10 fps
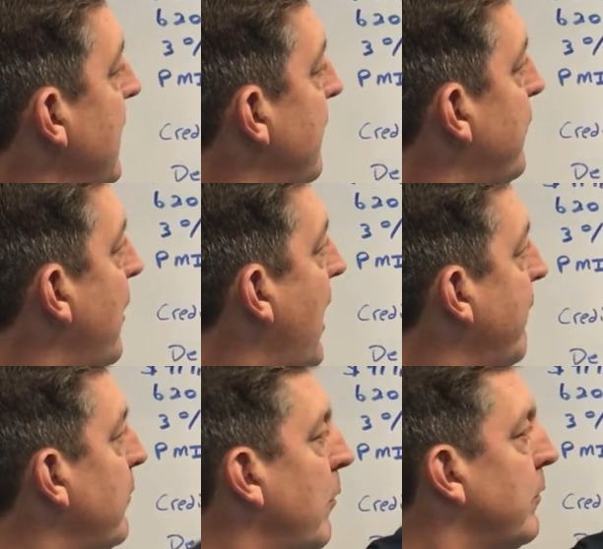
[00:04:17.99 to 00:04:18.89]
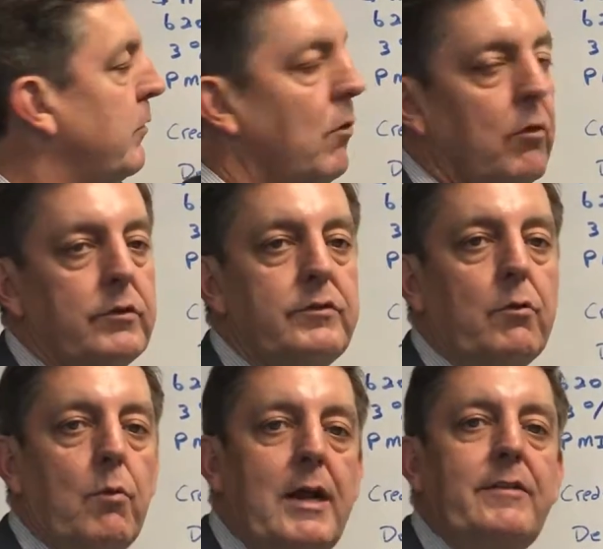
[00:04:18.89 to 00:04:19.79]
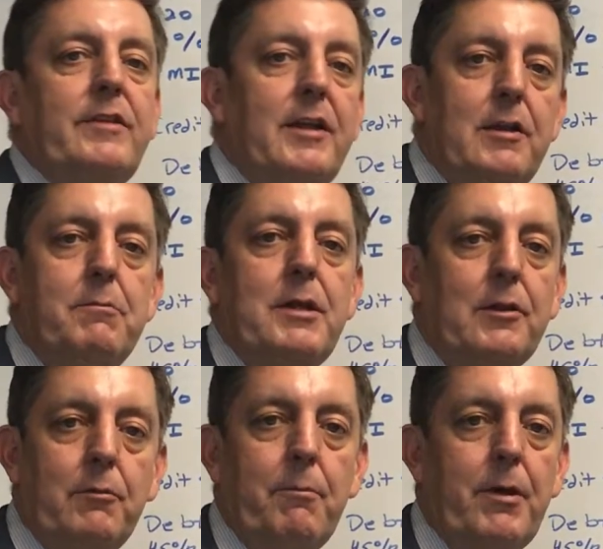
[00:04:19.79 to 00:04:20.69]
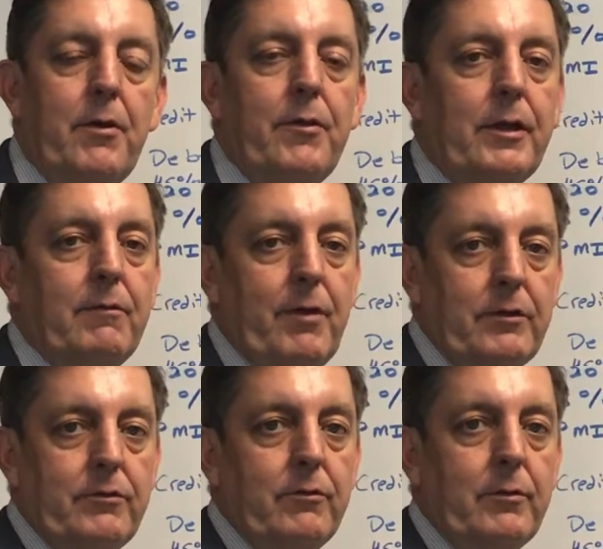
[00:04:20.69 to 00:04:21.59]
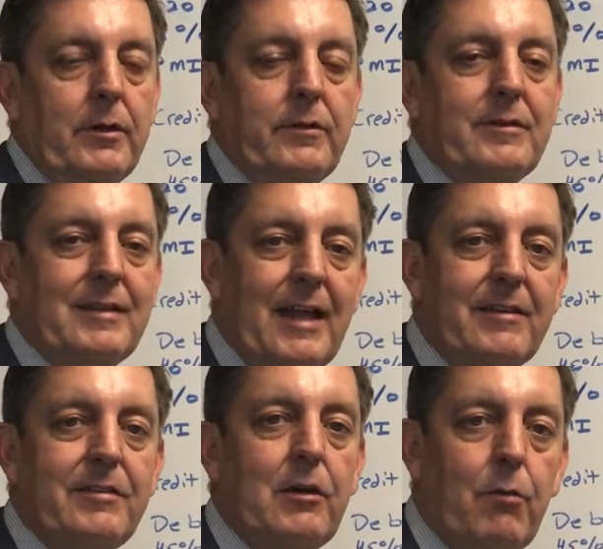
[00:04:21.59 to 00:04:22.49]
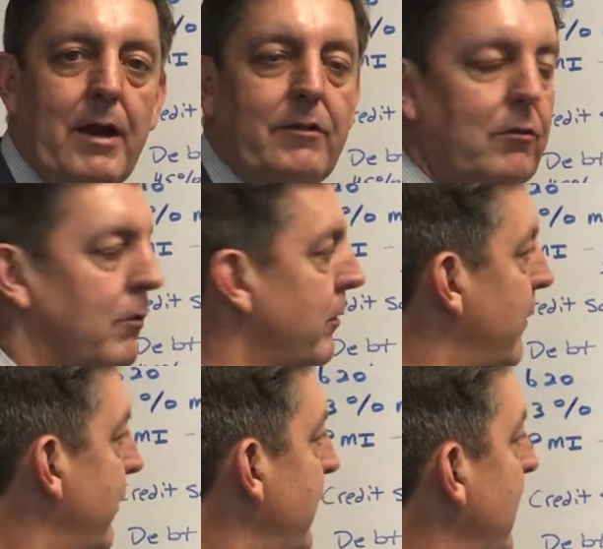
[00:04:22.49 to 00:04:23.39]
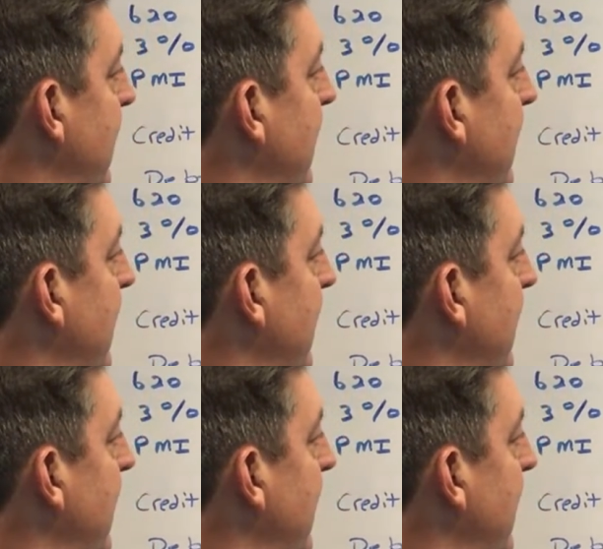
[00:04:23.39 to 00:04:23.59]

if you have lower scores, the rates tend to be a little bit better than conventional because it's less credit score driven.